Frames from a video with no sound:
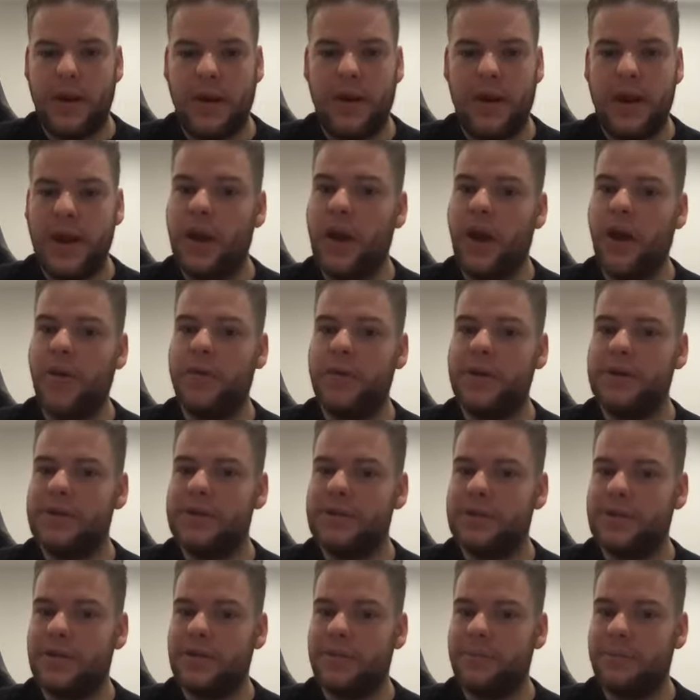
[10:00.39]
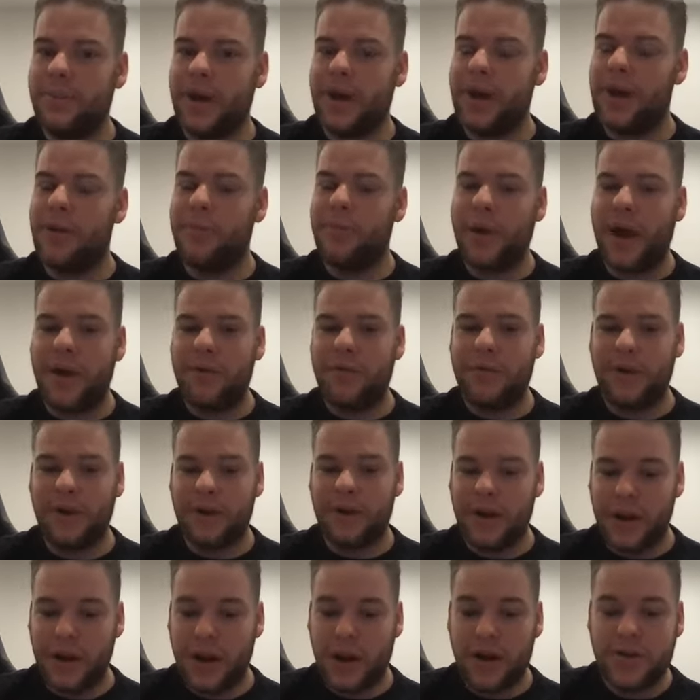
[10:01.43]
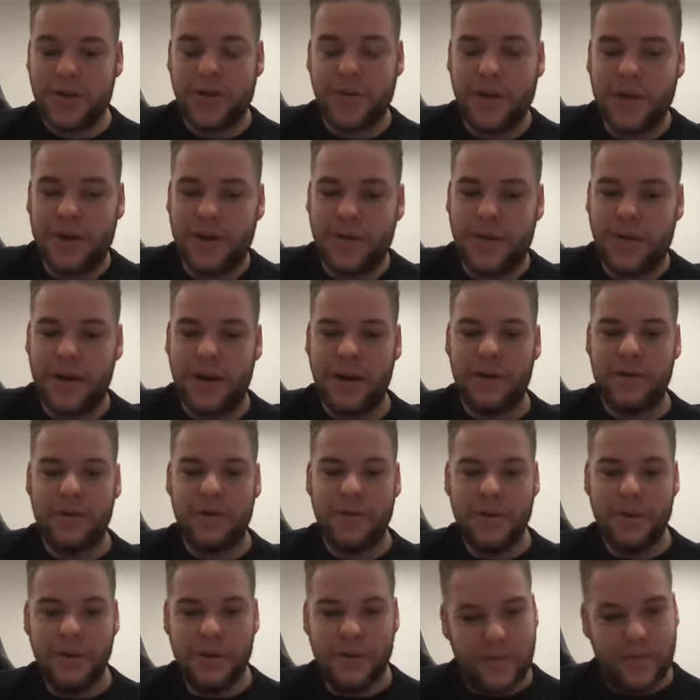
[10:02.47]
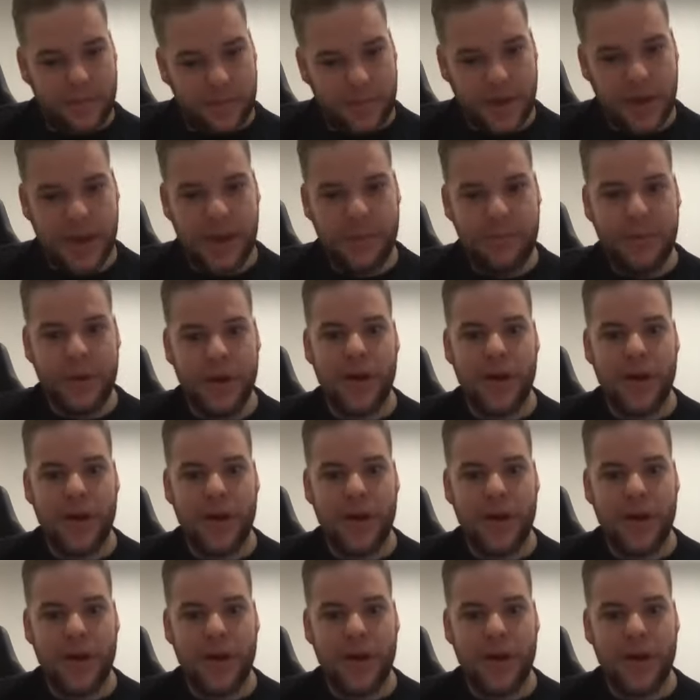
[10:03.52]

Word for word: you can always pick up after your archery career, you can pick